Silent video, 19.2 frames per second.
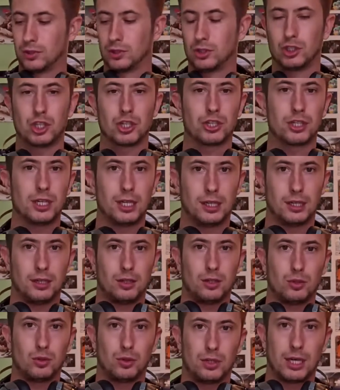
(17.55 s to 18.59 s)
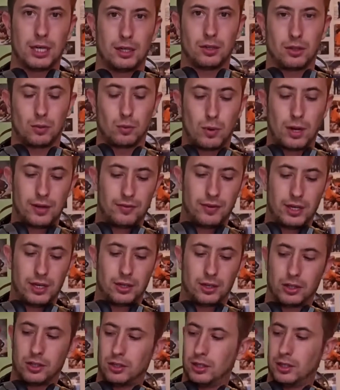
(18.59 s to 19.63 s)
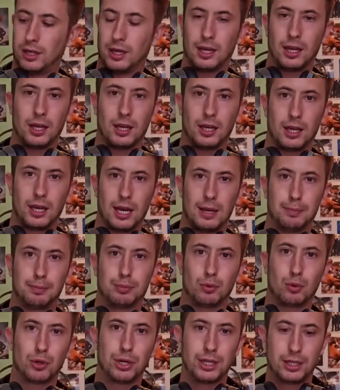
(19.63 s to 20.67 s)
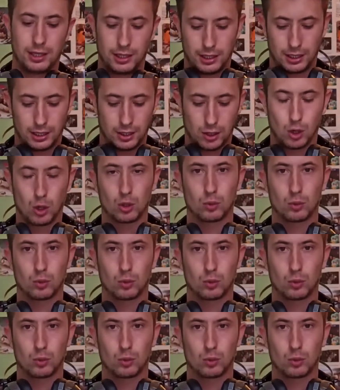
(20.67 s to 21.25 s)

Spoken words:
Just need to take the white vinegar and pour it in hot